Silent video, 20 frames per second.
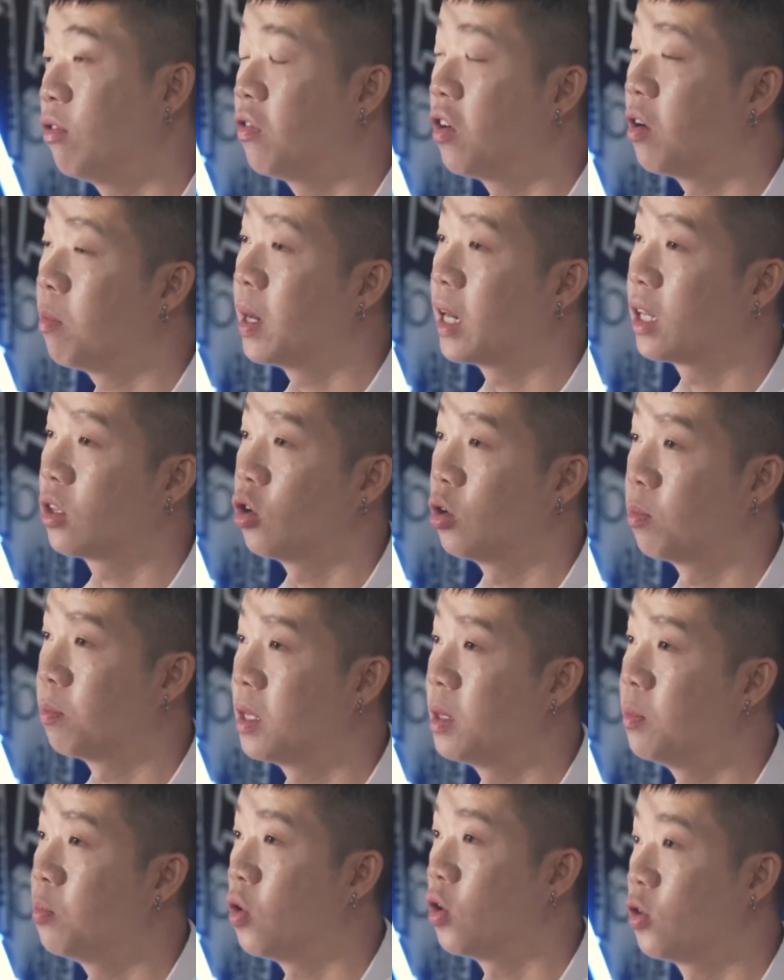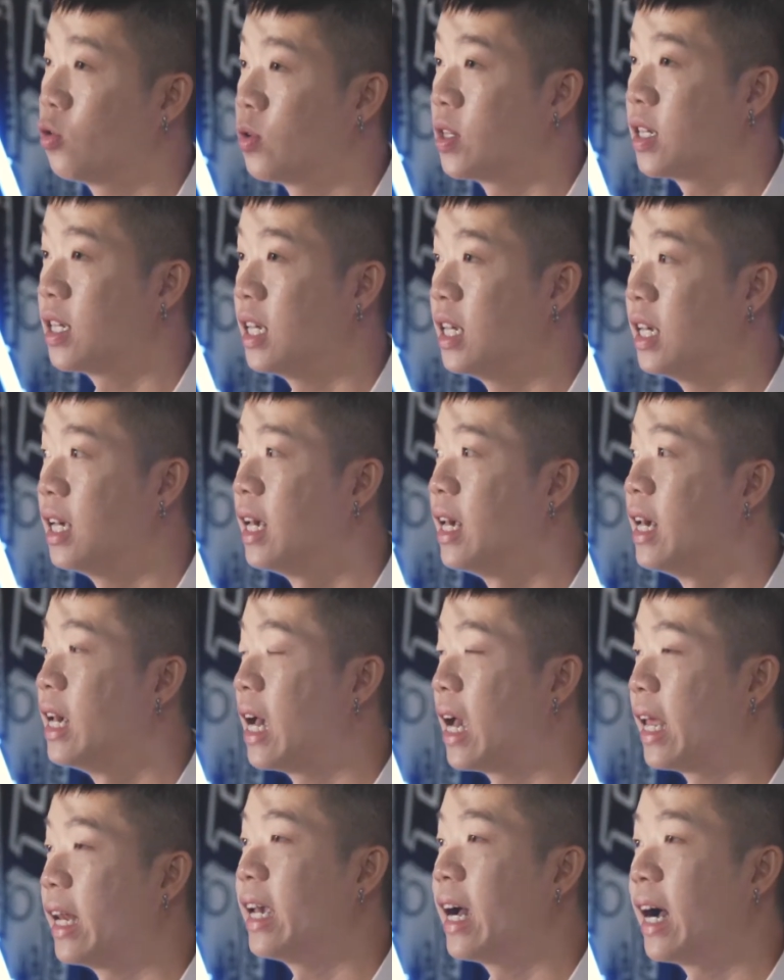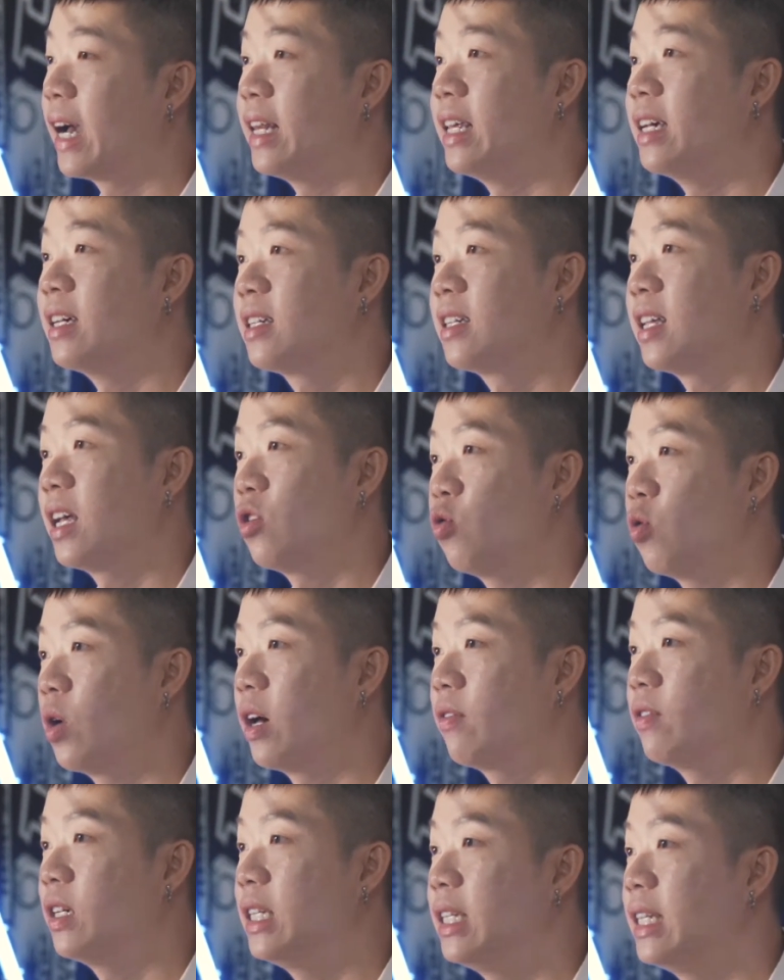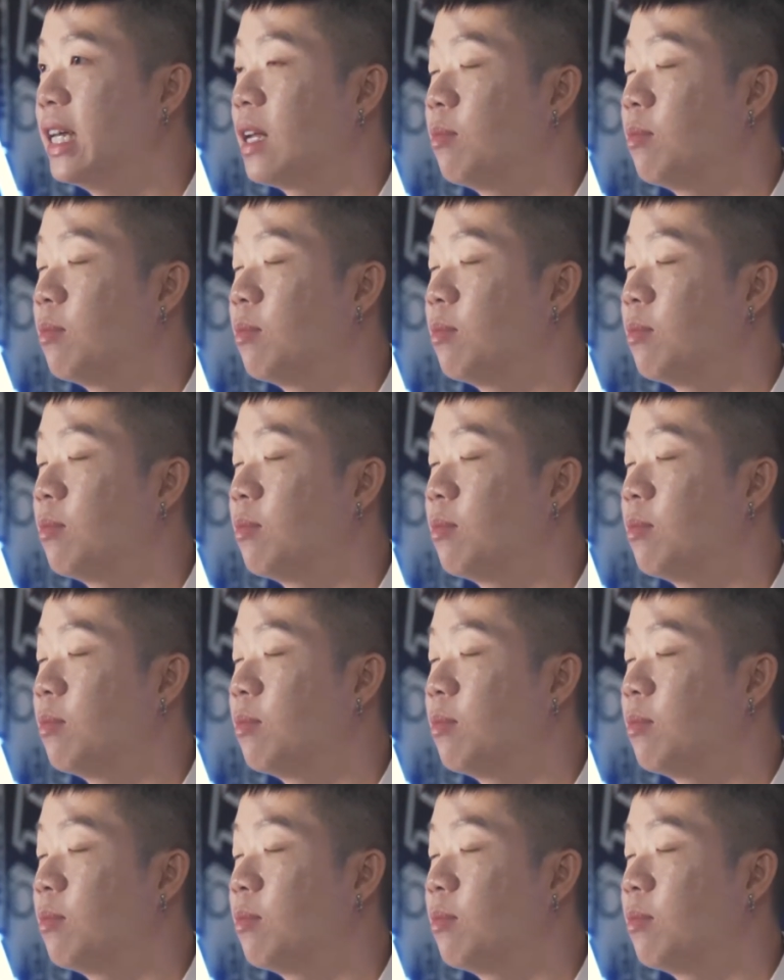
refer back to your pin board to see any ideas that you haven't